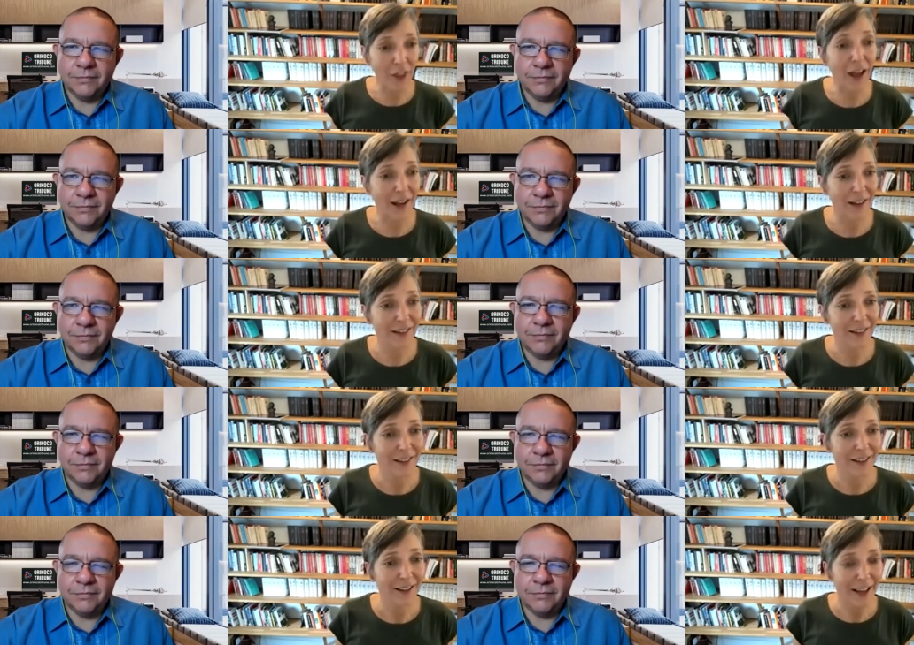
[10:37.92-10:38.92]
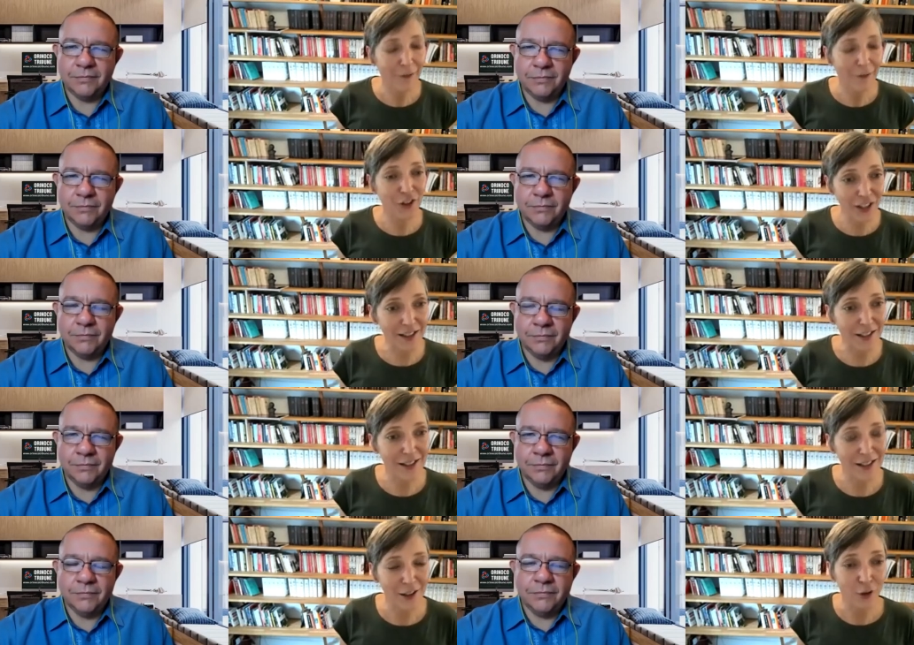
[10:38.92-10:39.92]
Speaker 1: that ever
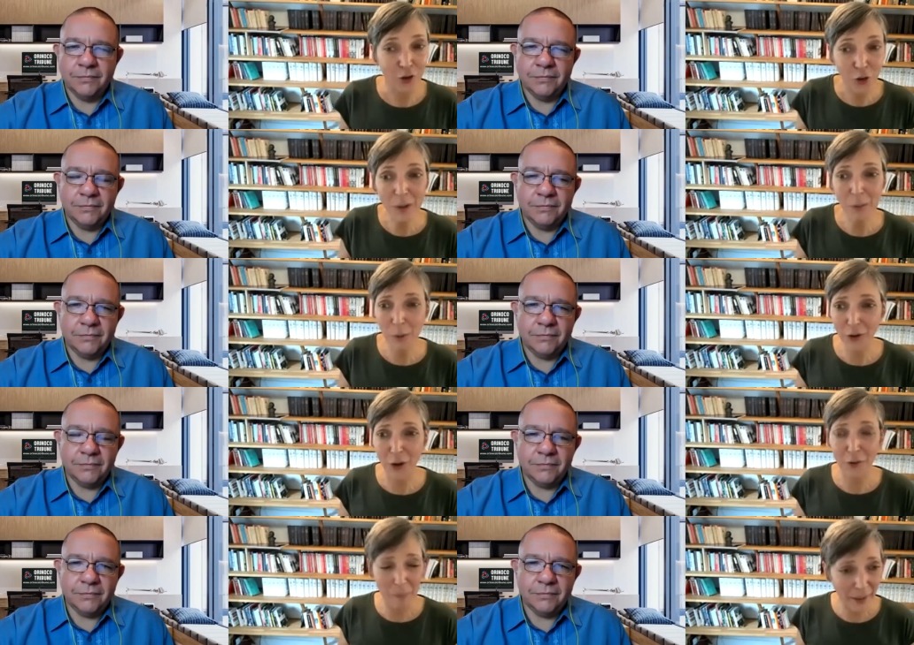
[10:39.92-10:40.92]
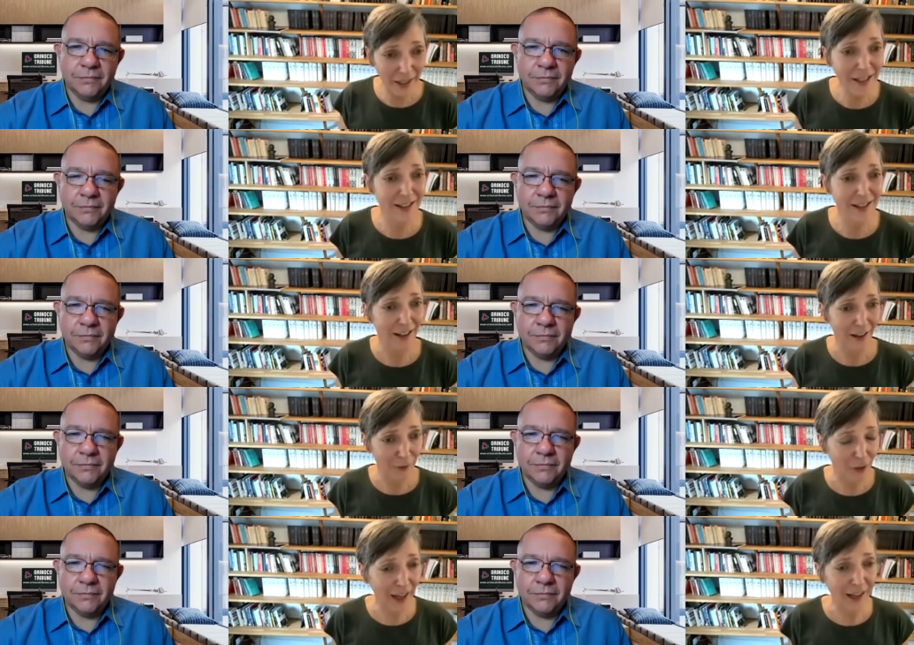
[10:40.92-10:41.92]
since. Do we want a repeat
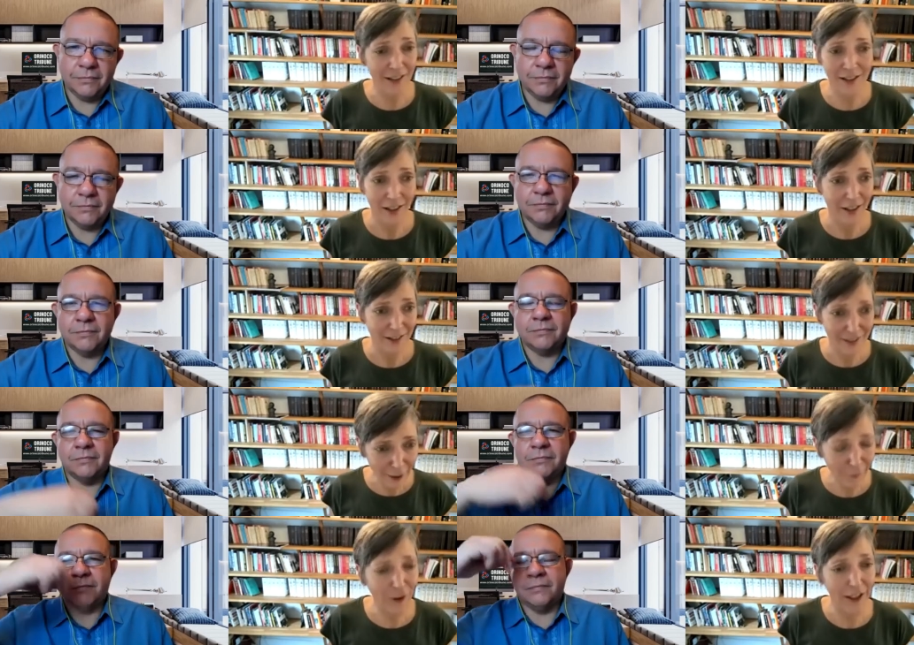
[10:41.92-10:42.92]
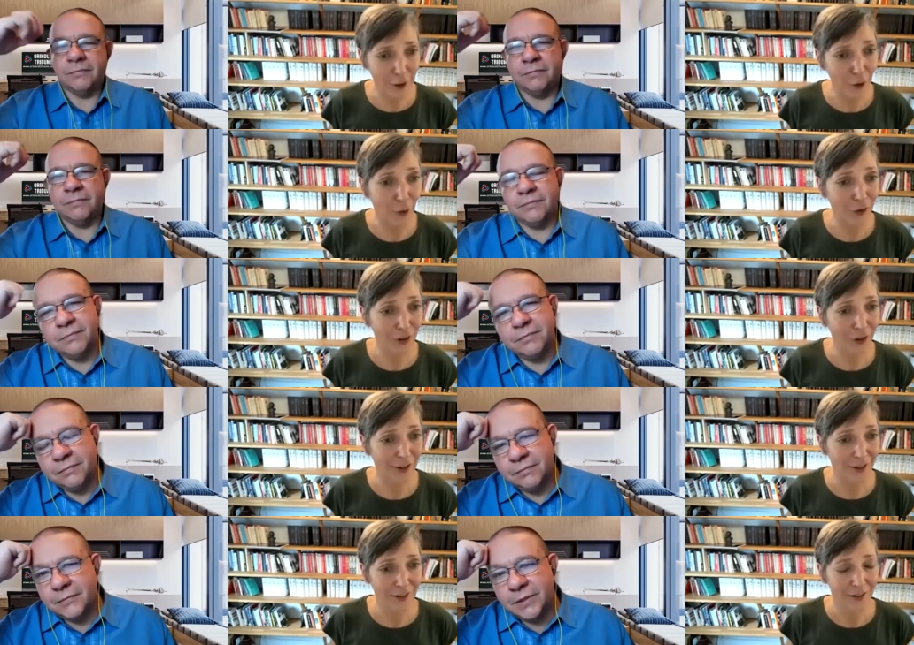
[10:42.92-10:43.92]
of that? Definitely not.
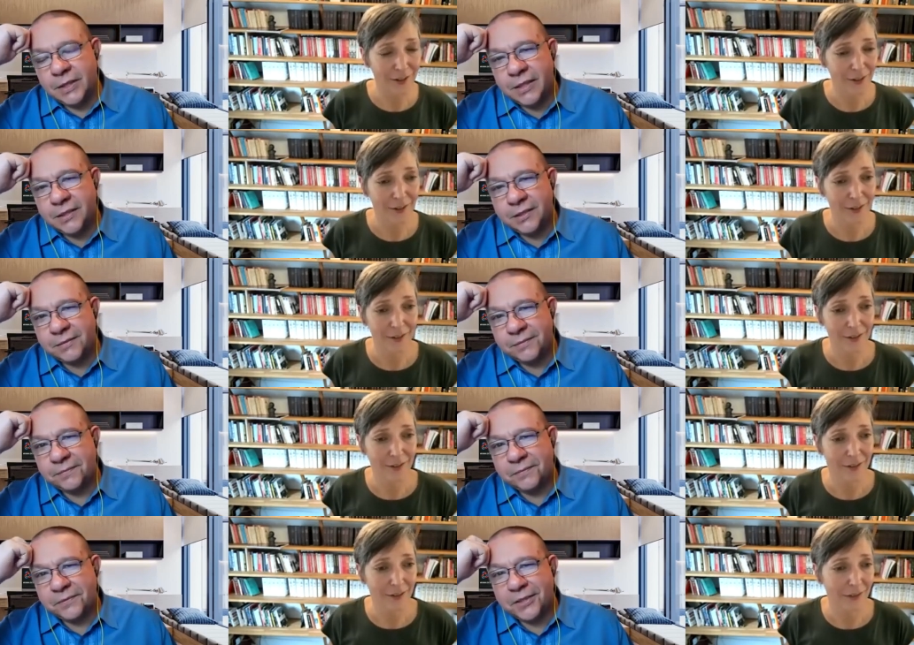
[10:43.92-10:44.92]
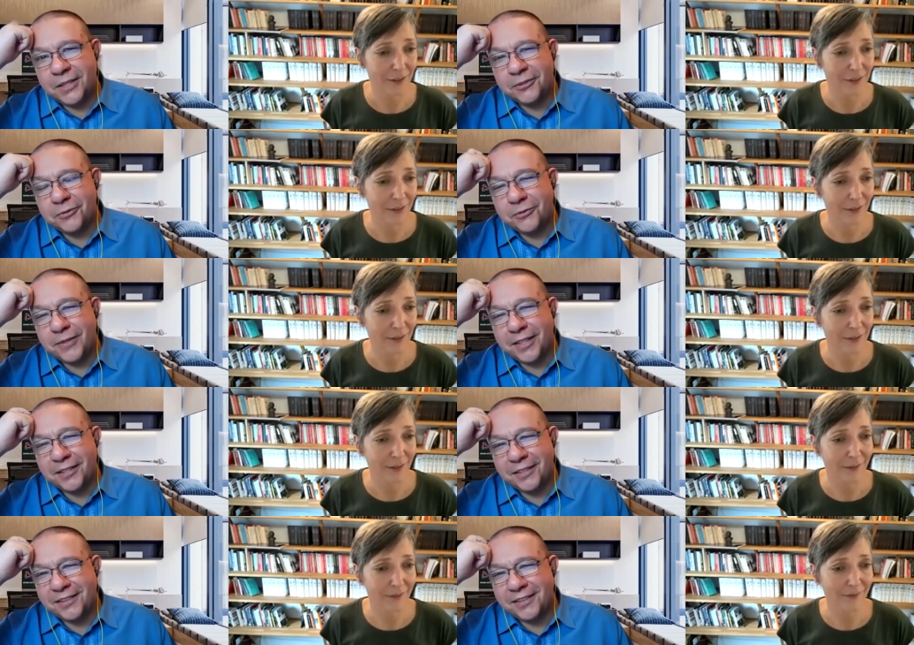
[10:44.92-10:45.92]
Speaker 2: Yes, yes, you're right.
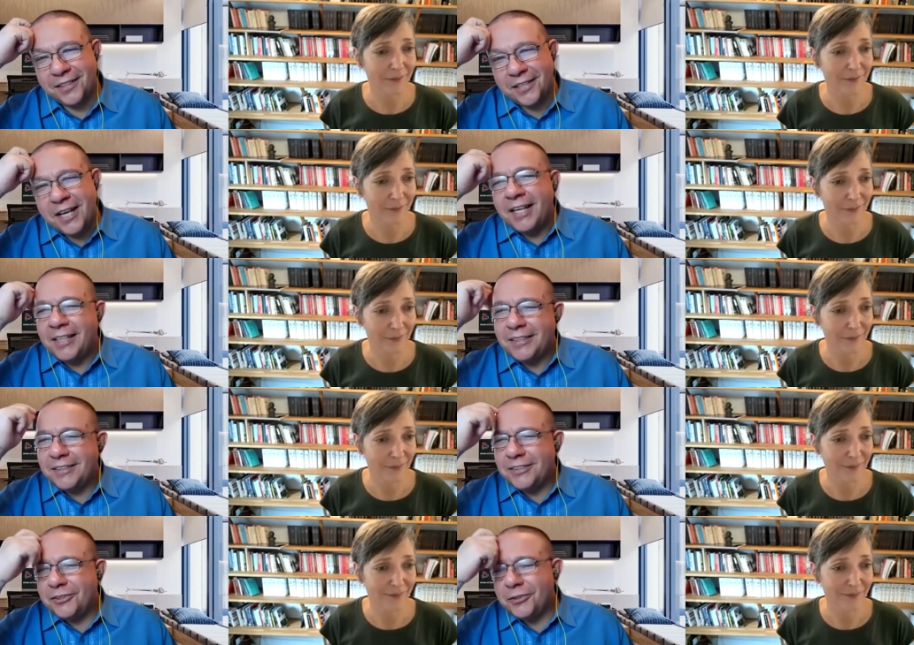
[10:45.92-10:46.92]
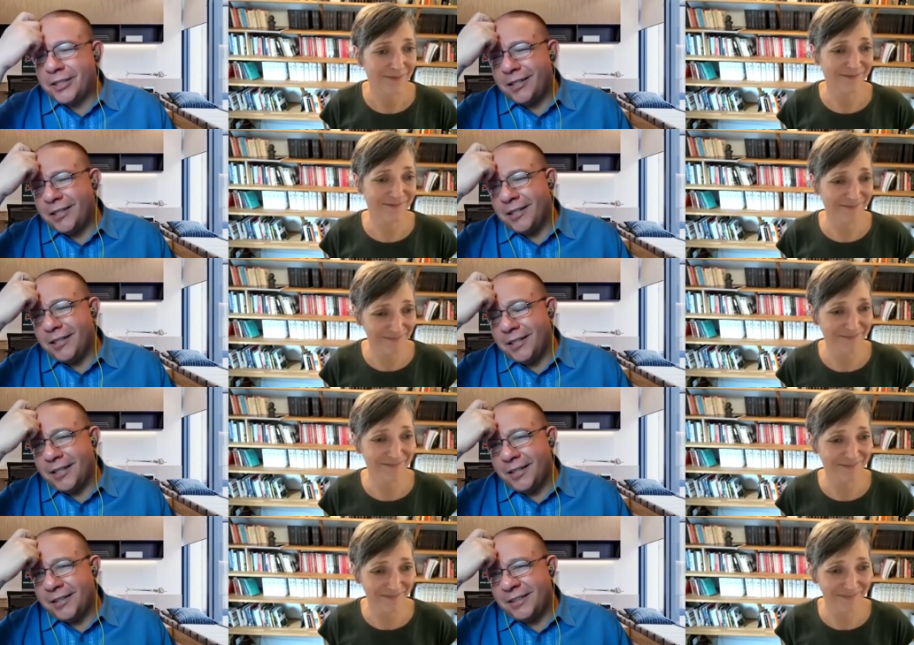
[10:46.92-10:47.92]
Listen, Jyoti, uh,
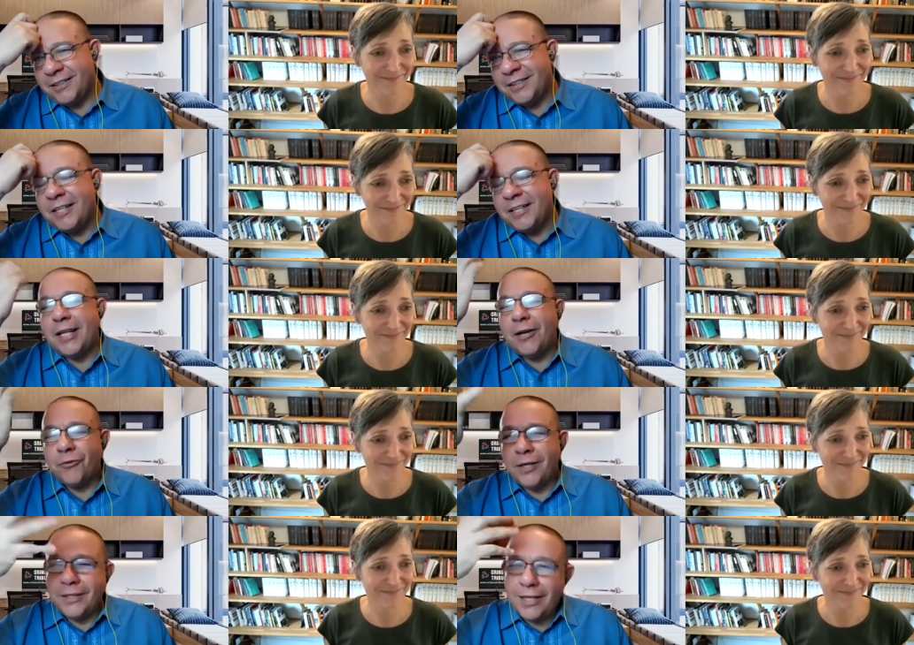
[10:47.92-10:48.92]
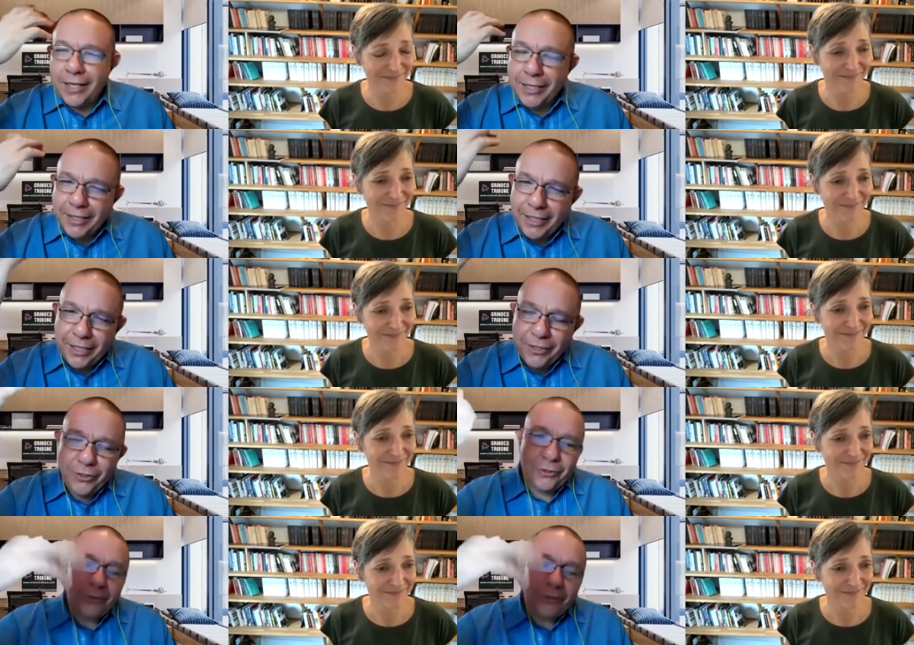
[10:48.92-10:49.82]
uh, now that I hear you